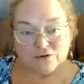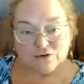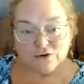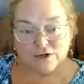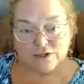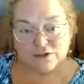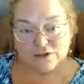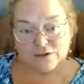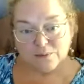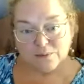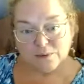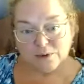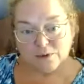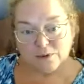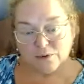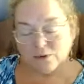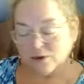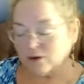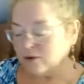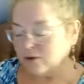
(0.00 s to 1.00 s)
a trine to
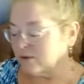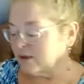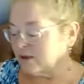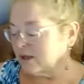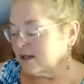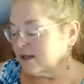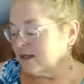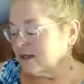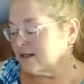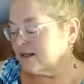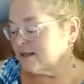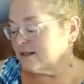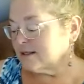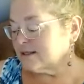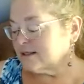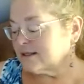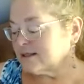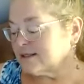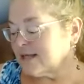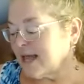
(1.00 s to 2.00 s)
Pluto.
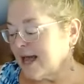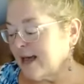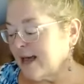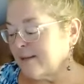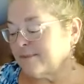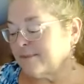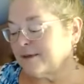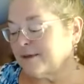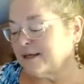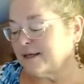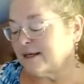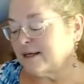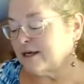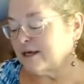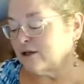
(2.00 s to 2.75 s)
This is happening